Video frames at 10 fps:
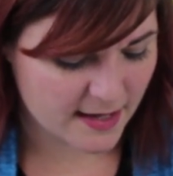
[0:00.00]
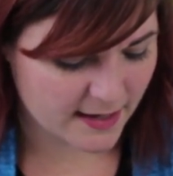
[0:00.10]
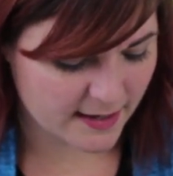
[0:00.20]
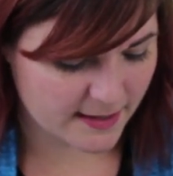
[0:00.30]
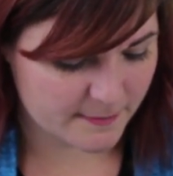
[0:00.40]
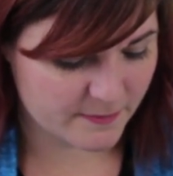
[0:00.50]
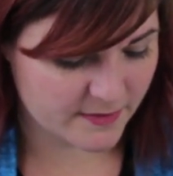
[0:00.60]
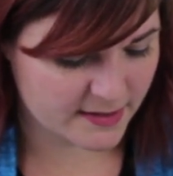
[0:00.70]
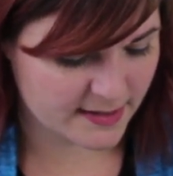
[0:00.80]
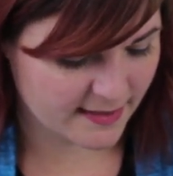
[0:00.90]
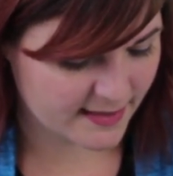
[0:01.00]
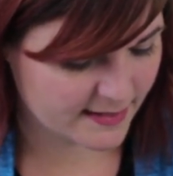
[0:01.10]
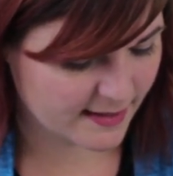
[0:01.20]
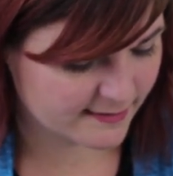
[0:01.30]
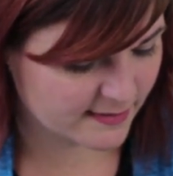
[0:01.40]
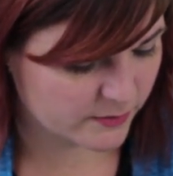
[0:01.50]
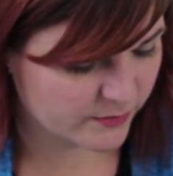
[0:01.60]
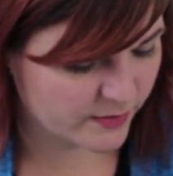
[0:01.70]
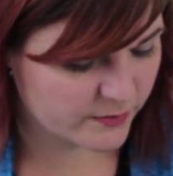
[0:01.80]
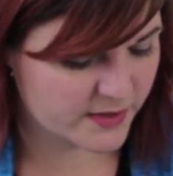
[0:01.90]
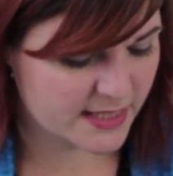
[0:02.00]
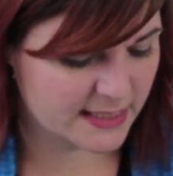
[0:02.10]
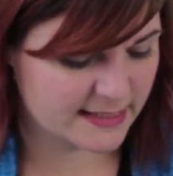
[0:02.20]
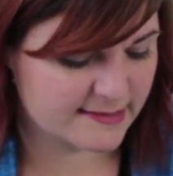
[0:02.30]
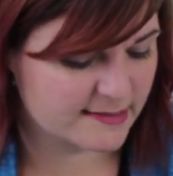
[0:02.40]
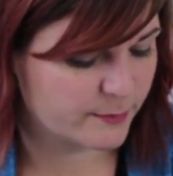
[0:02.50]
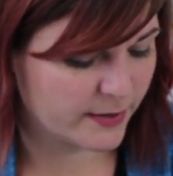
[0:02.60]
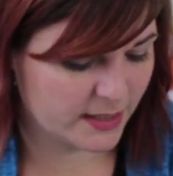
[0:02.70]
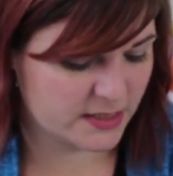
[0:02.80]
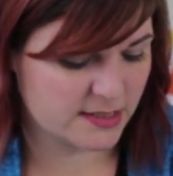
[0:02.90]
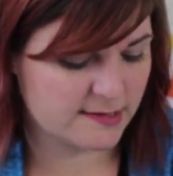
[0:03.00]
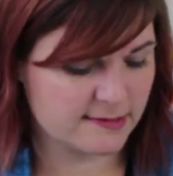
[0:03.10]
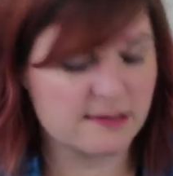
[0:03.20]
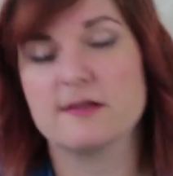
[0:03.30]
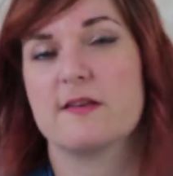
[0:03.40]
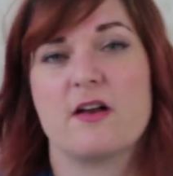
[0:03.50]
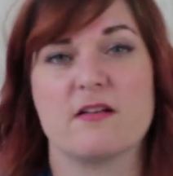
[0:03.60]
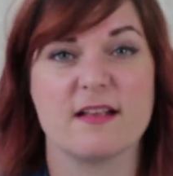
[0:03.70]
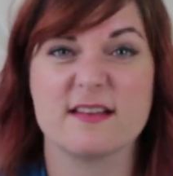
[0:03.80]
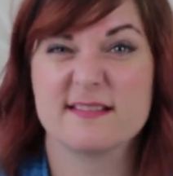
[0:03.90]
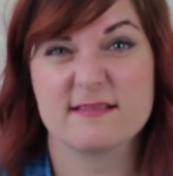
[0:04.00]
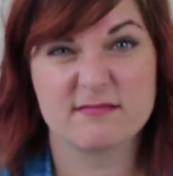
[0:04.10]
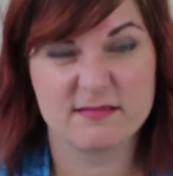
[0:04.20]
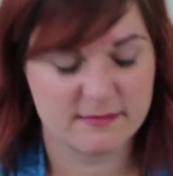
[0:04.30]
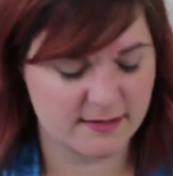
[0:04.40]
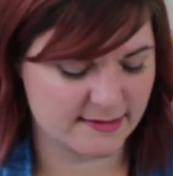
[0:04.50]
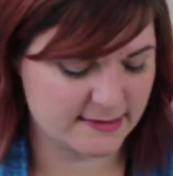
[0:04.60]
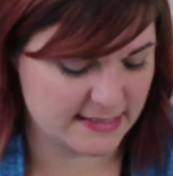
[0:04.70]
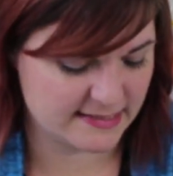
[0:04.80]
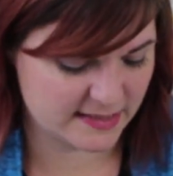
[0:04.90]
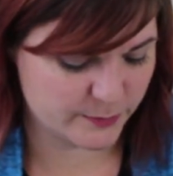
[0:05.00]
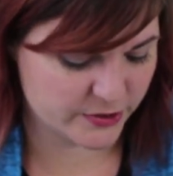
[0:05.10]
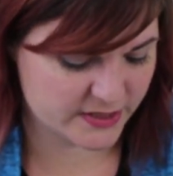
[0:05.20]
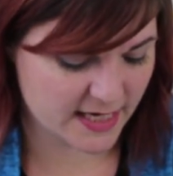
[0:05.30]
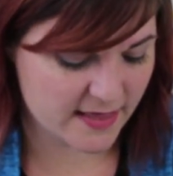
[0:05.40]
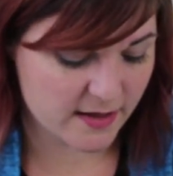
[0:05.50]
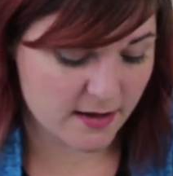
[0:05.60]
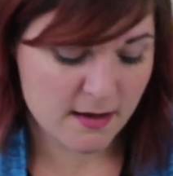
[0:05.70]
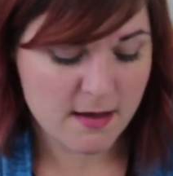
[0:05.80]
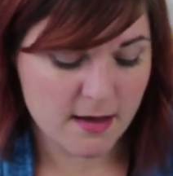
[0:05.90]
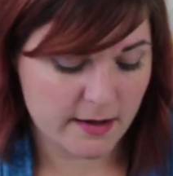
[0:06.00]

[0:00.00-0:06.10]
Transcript: Yeah, I think that's the one with the least pages, so that's nice and easy to put together.